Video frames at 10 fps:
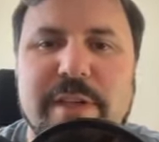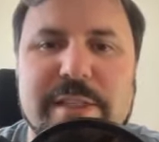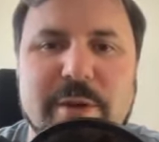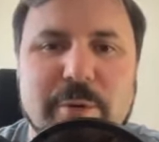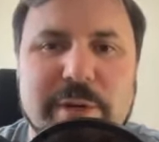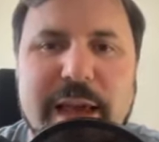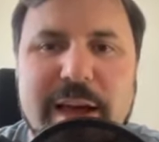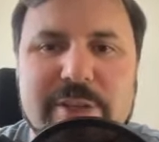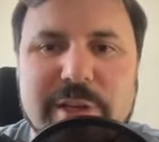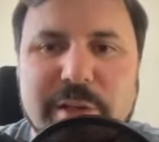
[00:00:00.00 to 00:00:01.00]
That's the only
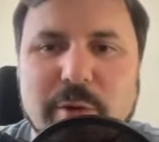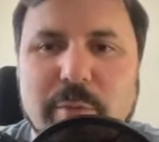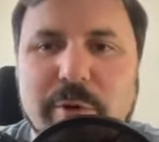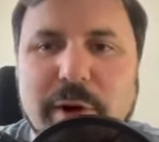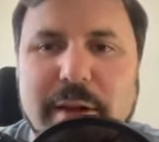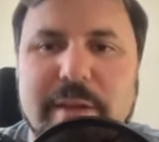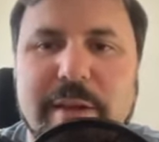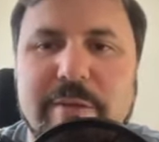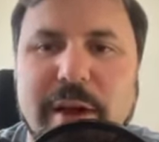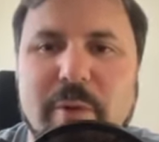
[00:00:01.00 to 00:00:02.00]
action in the whole book.
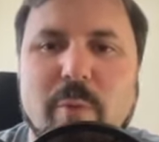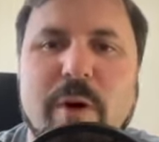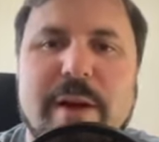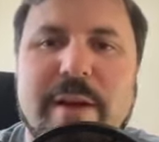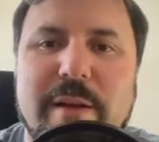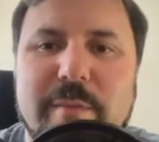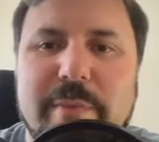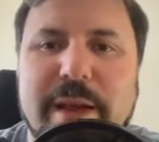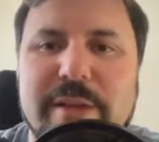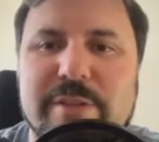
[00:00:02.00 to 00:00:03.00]
You've got one
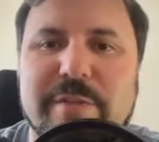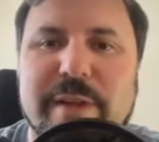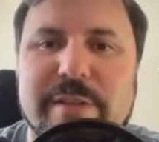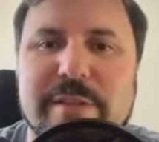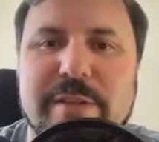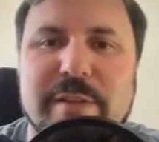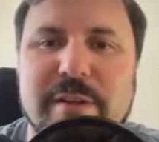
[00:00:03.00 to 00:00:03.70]
page of this,